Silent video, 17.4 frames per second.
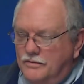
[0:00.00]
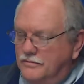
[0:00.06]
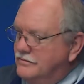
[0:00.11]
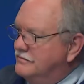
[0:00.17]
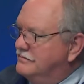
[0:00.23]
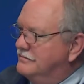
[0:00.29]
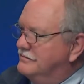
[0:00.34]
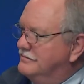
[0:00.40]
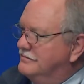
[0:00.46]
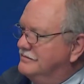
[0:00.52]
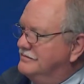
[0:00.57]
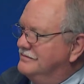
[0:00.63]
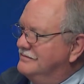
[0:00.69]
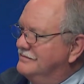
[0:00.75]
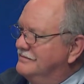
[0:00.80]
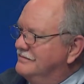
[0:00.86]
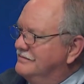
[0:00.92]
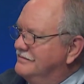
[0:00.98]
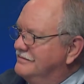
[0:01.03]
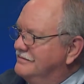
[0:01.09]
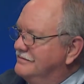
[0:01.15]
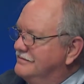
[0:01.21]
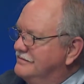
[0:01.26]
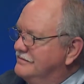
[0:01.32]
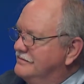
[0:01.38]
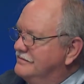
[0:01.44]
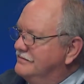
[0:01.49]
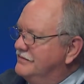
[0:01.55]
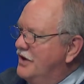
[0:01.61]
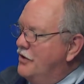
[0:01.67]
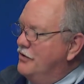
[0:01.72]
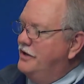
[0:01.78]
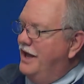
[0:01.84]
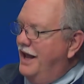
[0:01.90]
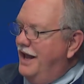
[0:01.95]
to us a little bit about Hezekiah? Would you
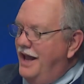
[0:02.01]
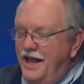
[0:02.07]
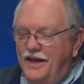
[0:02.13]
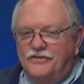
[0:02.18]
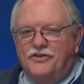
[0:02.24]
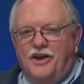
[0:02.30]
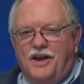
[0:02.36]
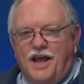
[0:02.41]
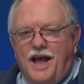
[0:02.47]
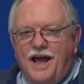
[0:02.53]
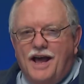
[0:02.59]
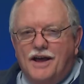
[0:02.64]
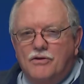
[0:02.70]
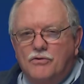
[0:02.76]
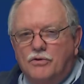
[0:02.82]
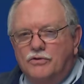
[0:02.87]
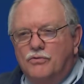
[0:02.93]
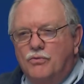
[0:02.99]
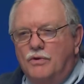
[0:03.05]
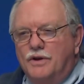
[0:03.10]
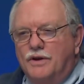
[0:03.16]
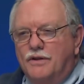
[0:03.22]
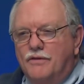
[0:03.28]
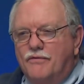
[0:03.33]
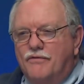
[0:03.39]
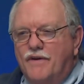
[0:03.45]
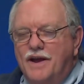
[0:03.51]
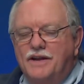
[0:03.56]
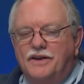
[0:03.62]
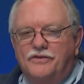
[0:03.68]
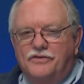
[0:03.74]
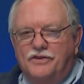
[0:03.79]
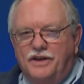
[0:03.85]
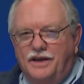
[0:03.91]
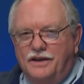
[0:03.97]
do that? Okay, Hezekiah was one of the
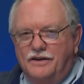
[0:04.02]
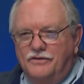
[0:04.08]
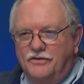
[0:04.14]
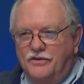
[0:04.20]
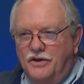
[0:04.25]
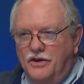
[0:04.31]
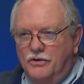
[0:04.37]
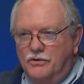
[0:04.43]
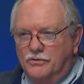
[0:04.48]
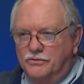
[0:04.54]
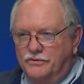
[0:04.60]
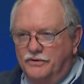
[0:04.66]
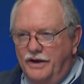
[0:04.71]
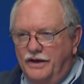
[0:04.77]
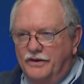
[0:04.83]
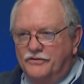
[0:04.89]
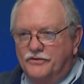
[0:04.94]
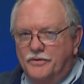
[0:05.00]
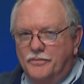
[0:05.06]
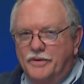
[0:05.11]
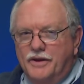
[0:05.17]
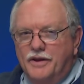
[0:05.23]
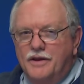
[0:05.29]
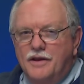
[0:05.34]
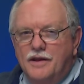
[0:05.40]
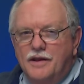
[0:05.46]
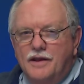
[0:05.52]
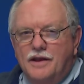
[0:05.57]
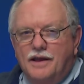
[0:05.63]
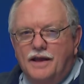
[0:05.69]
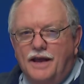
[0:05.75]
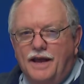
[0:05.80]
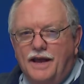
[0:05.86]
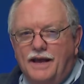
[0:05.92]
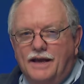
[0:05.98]
finest kings in the Old Testament,
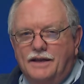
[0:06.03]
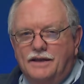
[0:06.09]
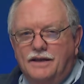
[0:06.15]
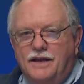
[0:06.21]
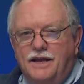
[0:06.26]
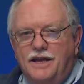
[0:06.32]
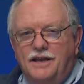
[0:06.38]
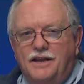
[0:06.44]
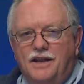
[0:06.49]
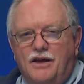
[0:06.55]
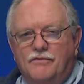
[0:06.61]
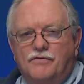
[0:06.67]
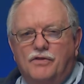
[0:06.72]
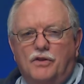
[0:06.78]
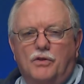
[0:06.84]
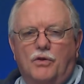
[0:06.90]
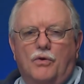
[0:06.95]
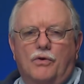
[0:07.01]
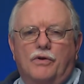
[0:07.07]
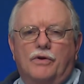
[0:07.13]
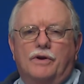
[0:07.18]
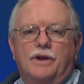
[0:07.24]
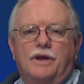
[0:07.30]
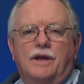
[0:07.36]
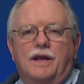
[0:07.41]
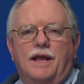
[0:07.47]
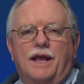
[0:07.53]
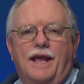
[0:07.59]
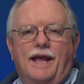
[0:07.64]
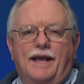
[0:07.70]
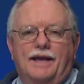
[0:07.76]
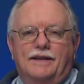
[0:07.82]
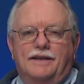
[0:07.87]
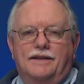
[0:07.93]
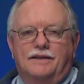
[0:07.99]
and he loved the Lord.
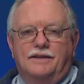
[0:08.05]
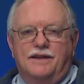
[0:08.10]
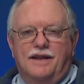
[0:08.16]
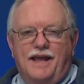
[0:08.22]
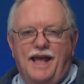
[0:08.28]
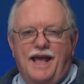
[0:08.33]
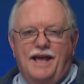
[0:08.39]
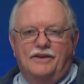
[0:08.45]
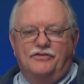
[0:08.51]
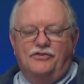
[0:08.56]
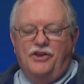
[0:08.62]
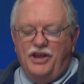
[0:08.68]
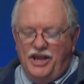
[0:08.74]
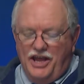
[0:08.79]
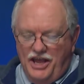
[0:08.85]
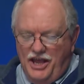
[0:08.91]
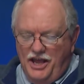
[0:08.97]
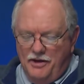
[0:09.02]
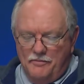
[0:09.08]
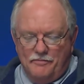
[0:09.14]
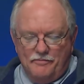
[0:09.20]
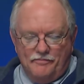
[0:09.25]
And as he